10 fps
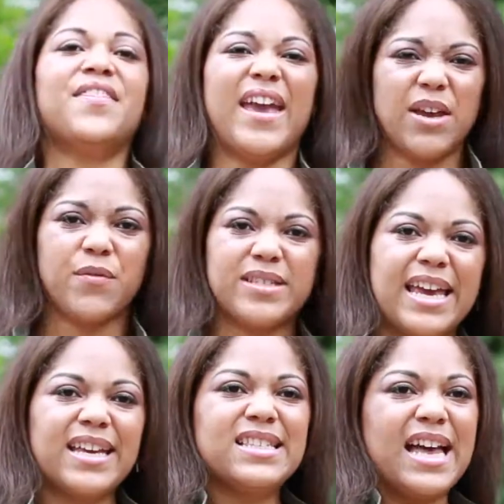Thank you for
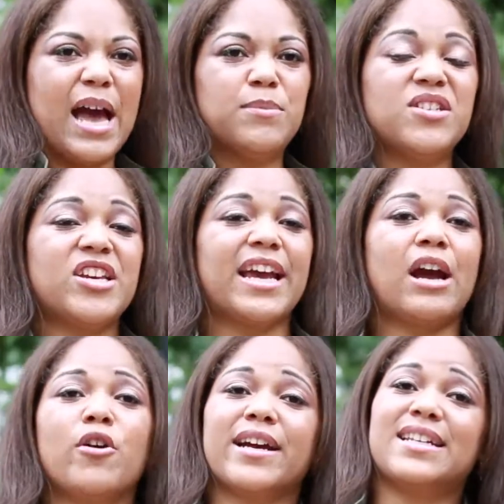taking time to check
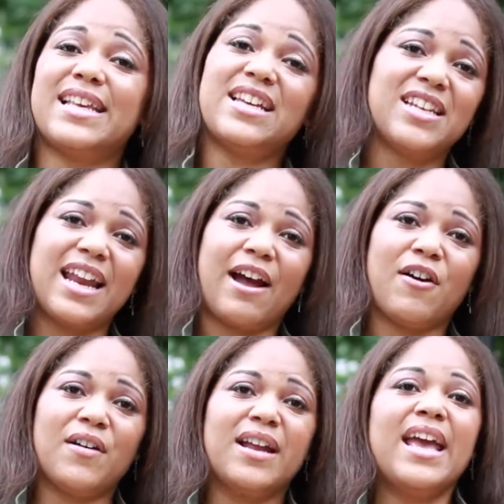our organization
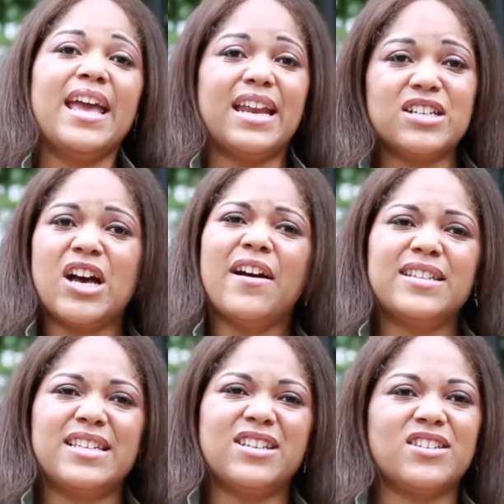out. It is our
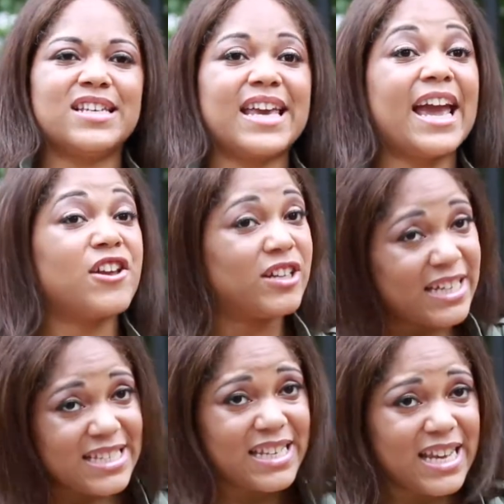intention to gain your
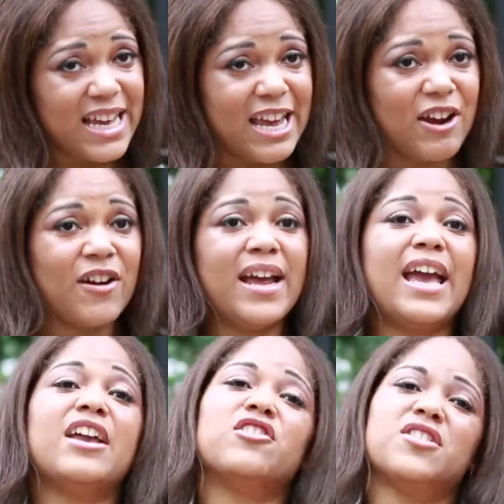listening ear
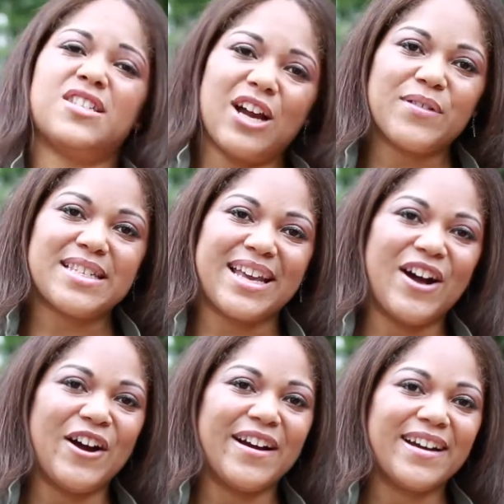and your servicing
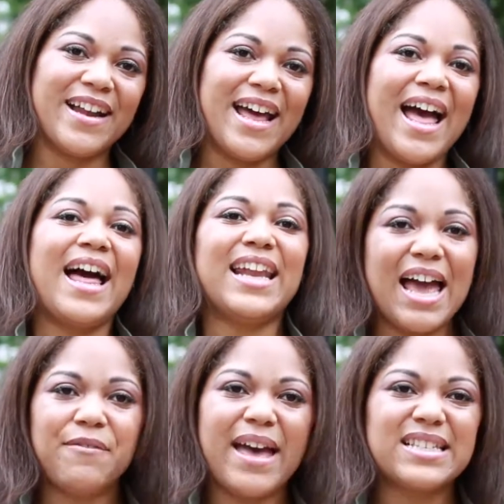heart.
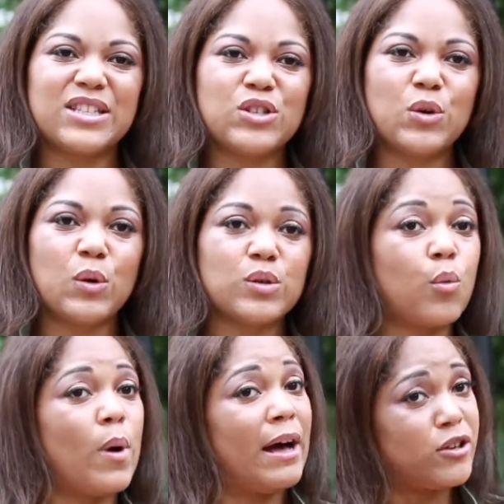Life has the tools
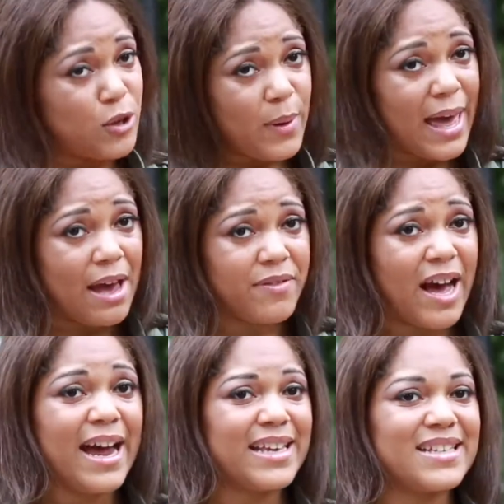while you have the
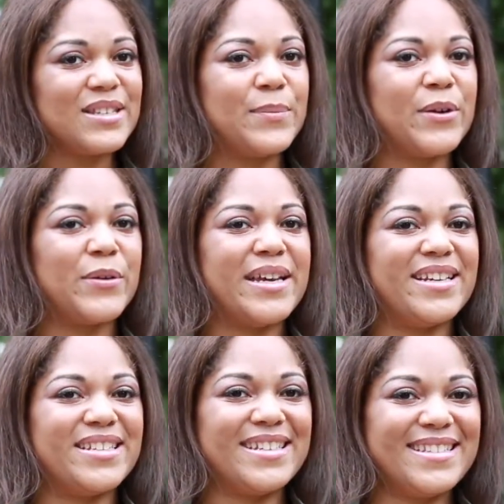audience to be
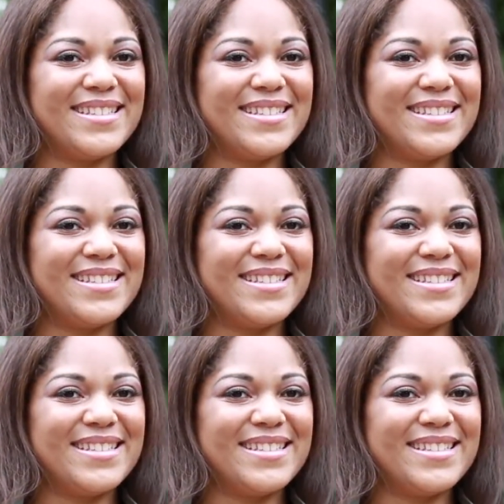reached.